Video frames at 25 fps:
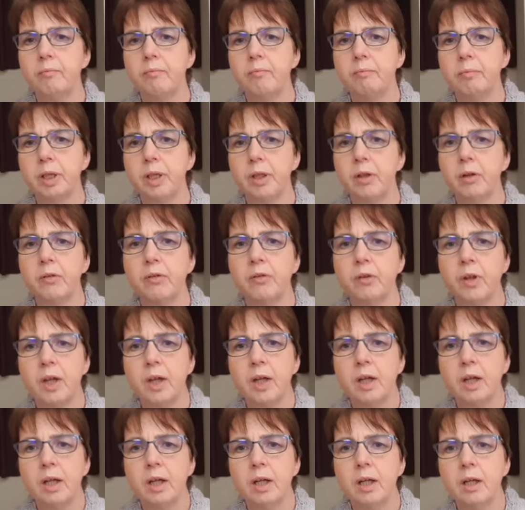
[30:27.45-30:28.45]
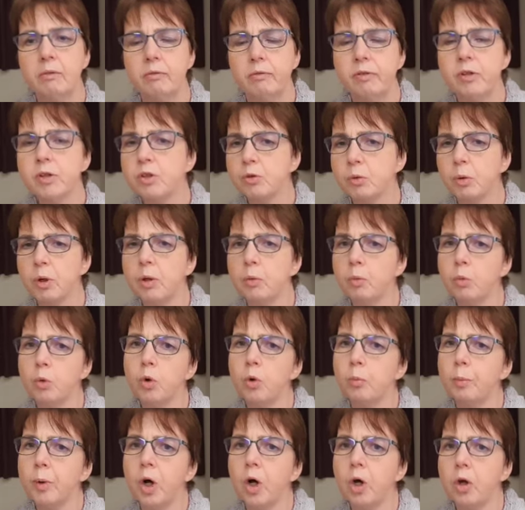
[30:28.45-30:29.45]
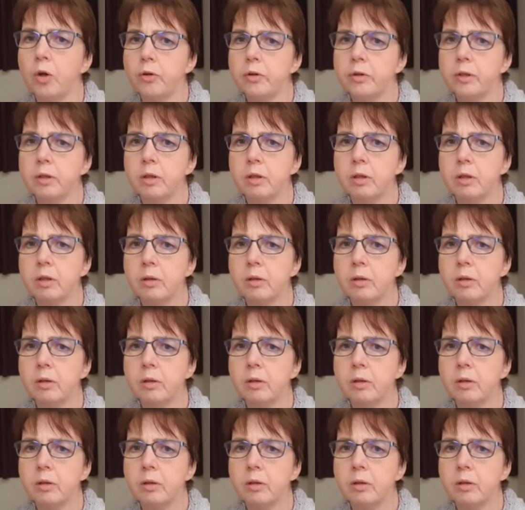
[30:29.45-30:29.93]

because it feels quite warm on,